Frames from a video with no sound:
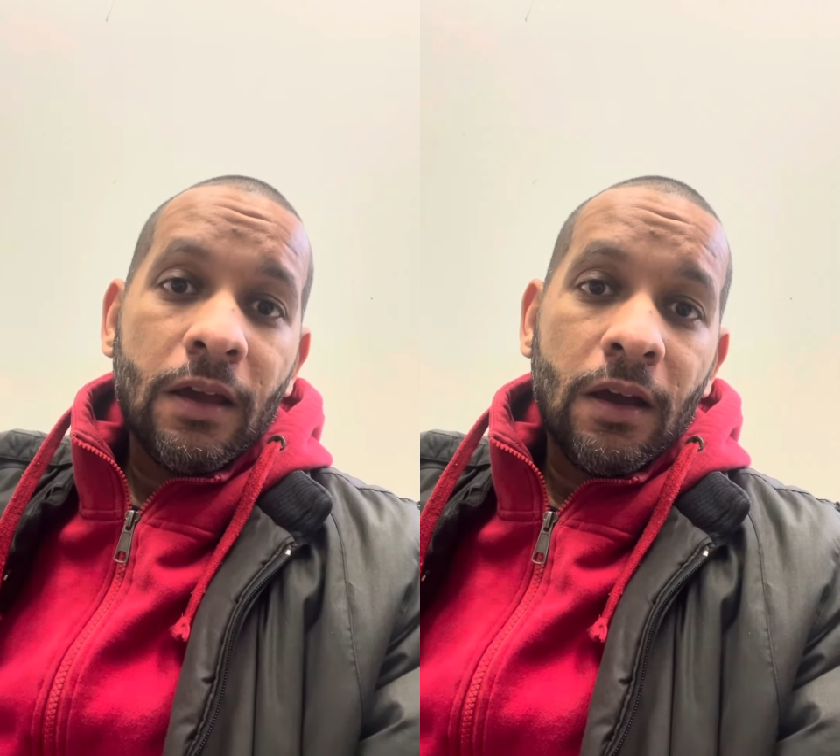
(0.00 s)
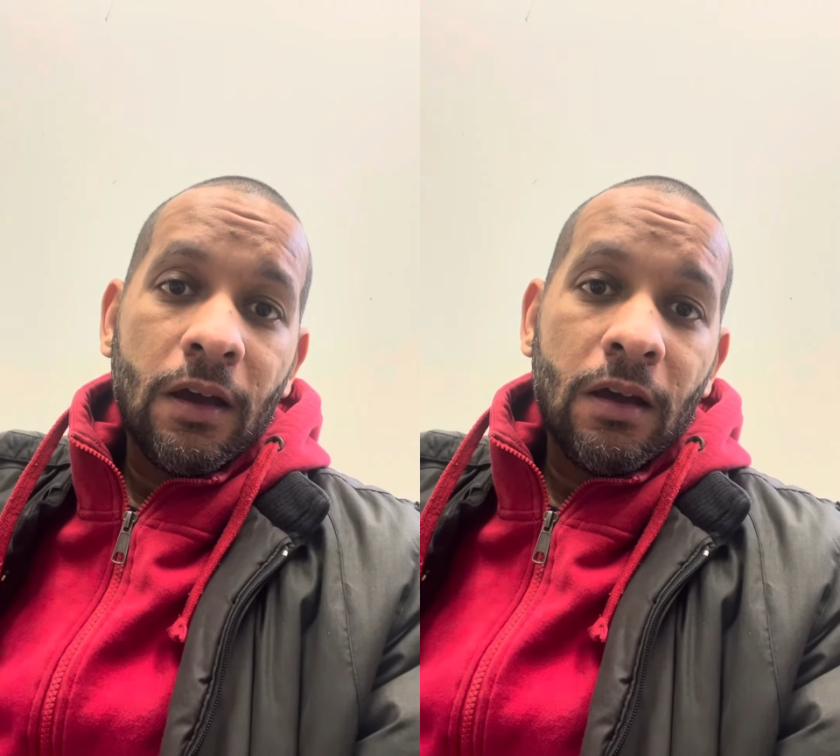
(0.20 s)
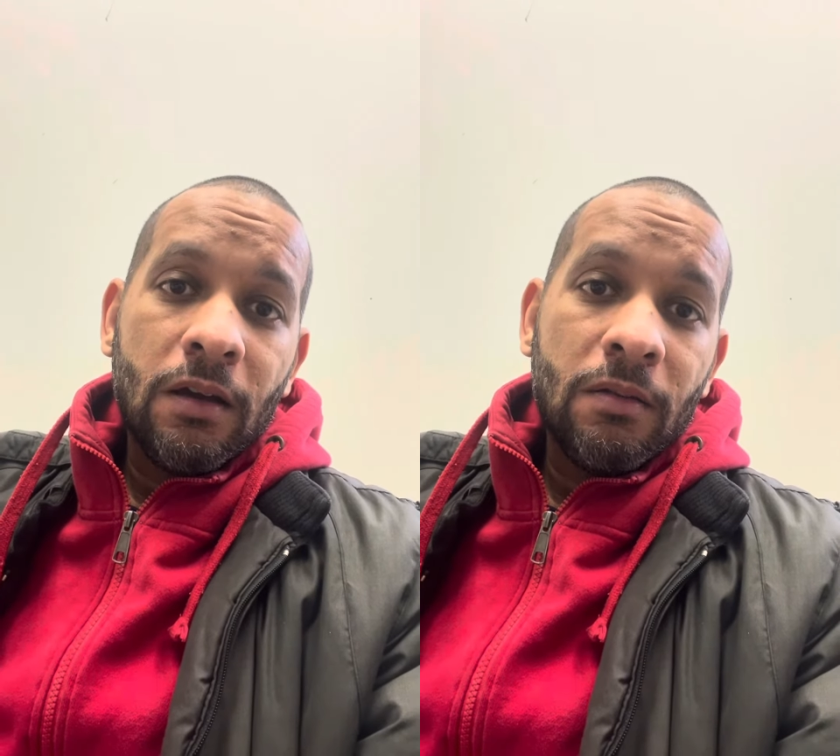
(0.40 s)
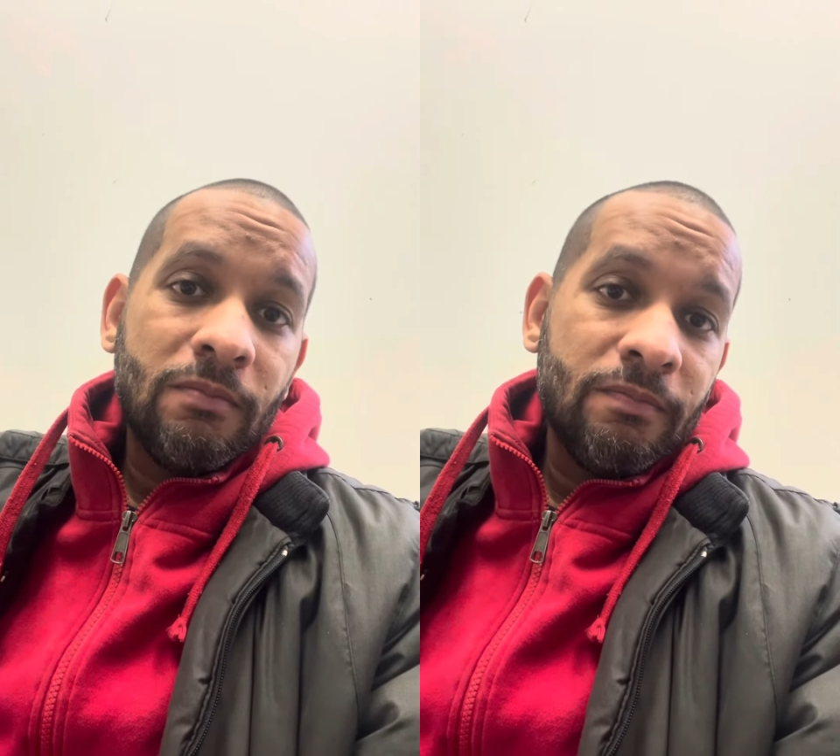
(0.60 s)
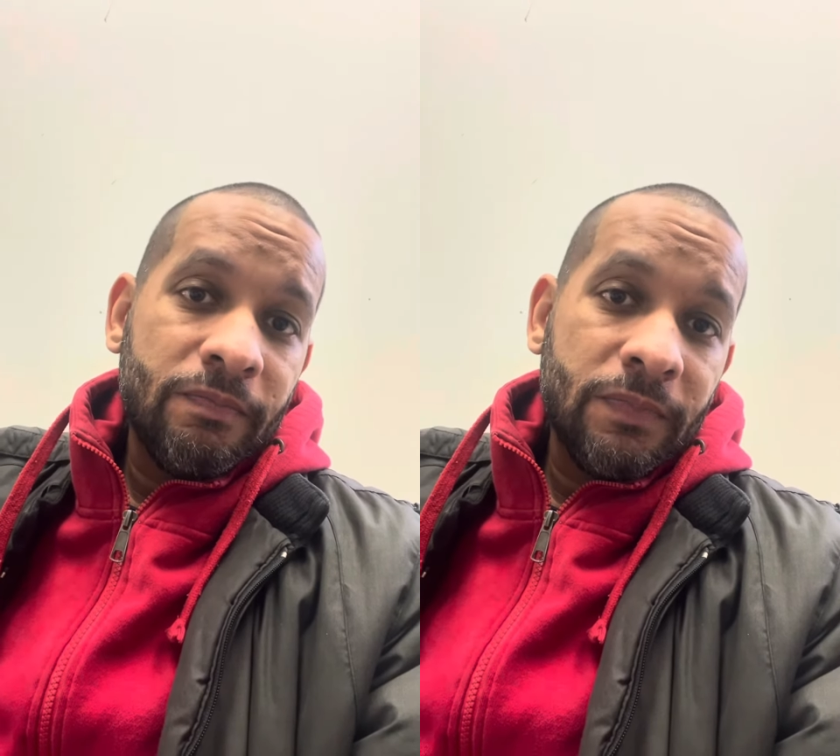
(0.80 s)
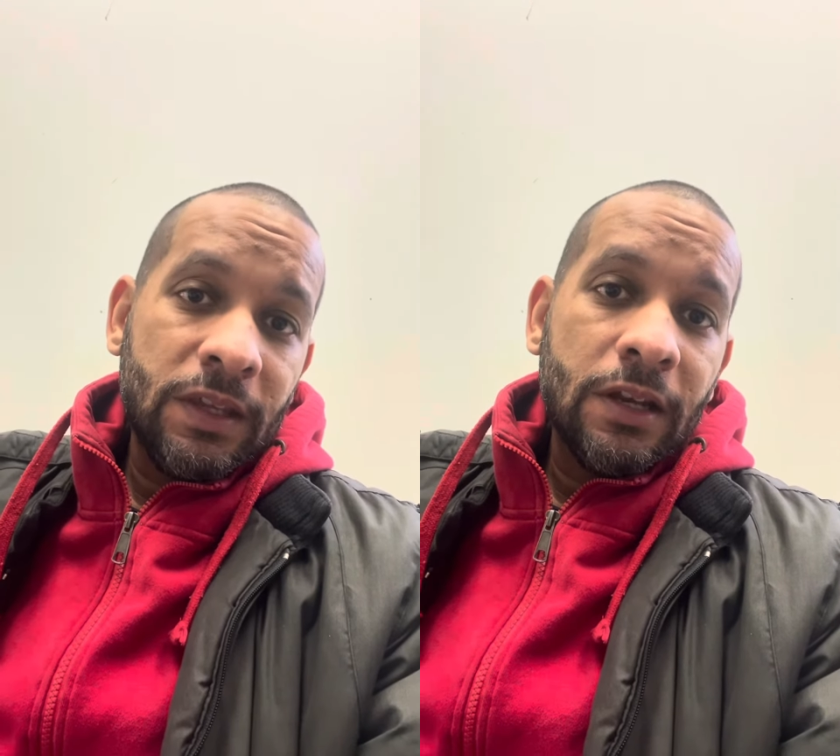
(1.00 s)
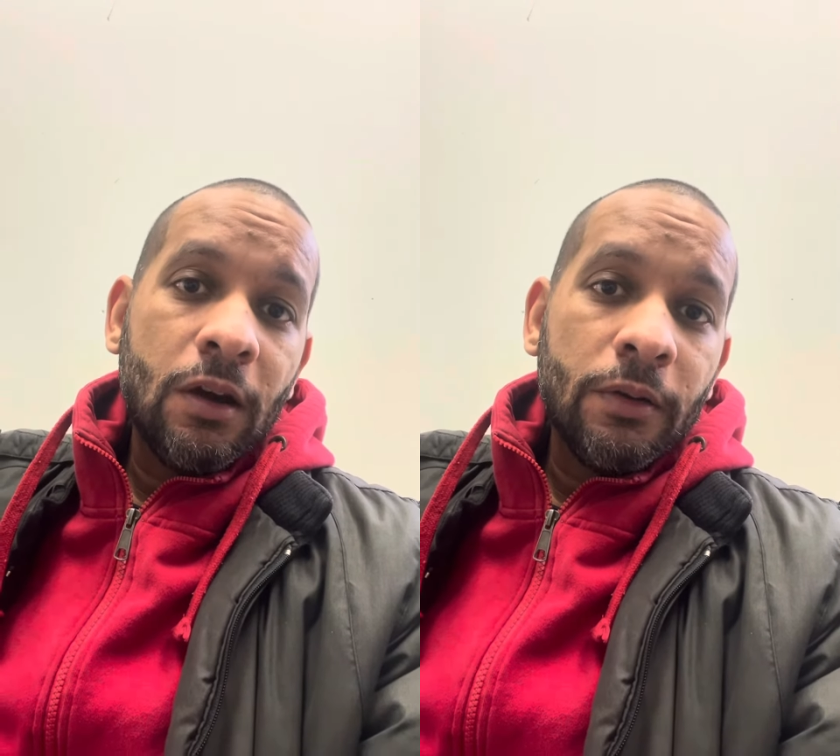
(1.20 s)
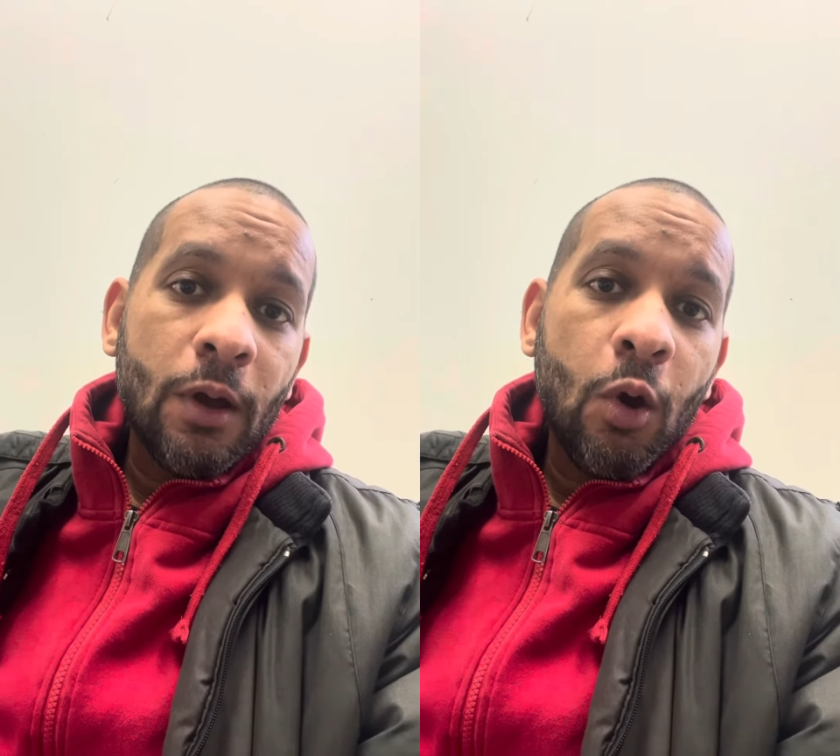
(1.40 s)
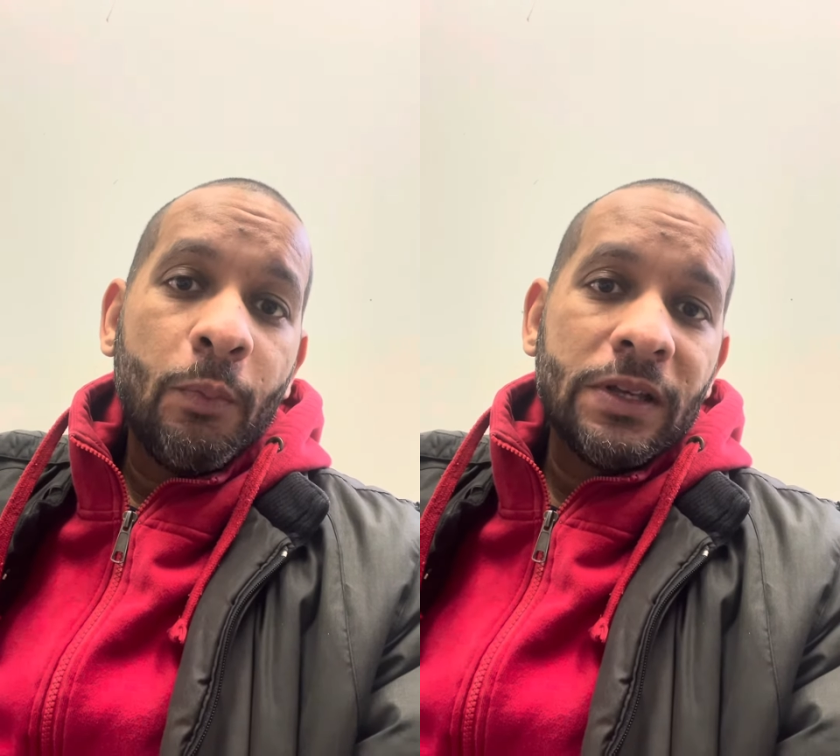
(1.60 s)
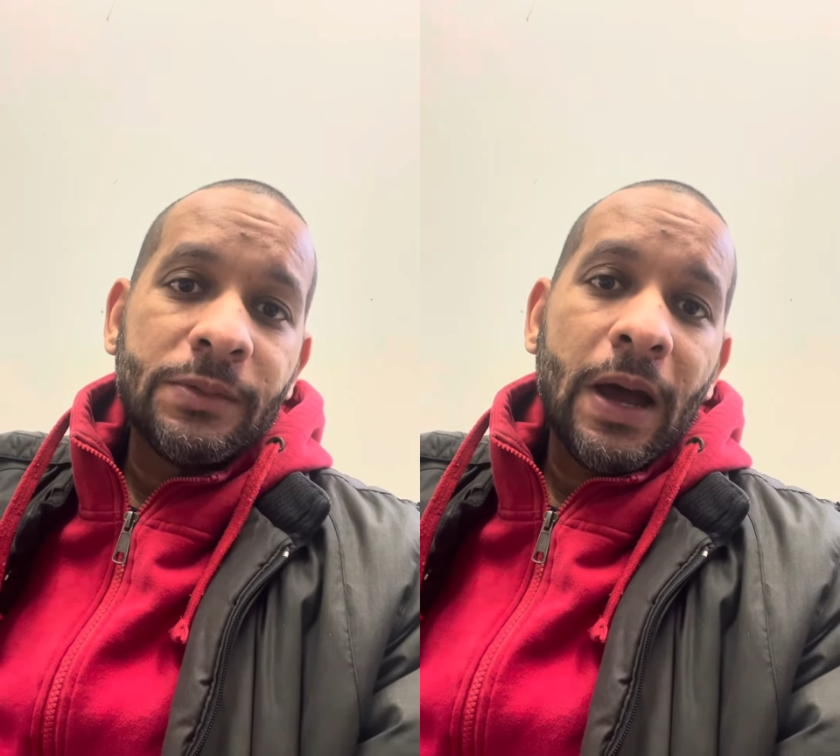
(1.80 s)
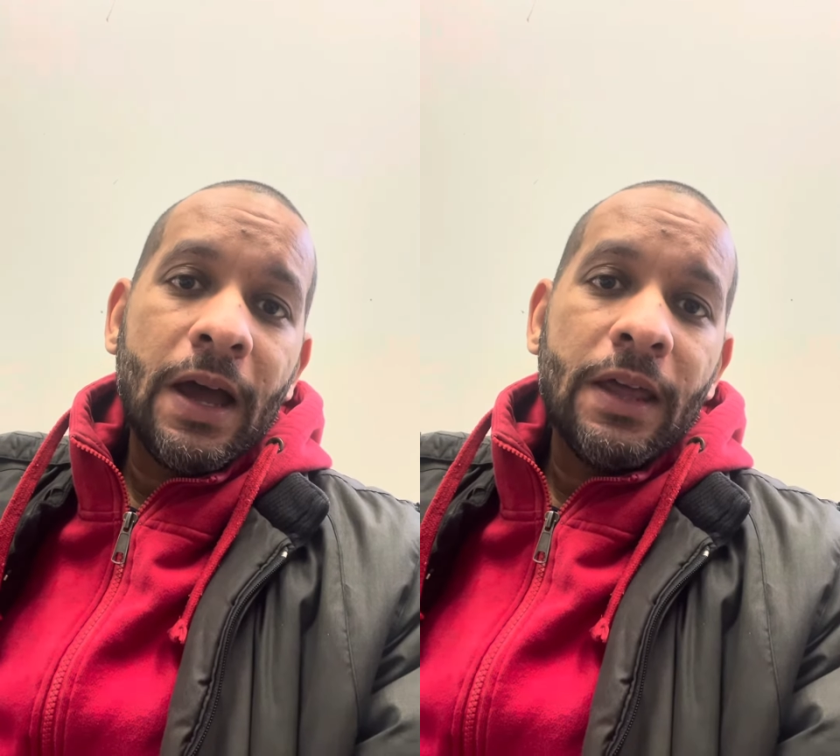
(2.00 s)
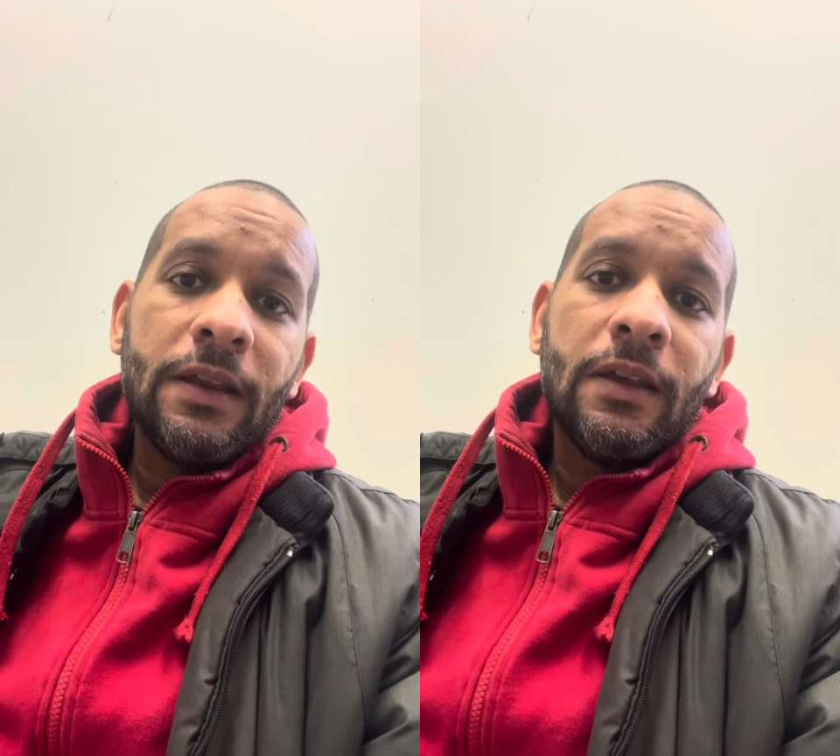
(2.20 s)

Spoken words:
an open spot.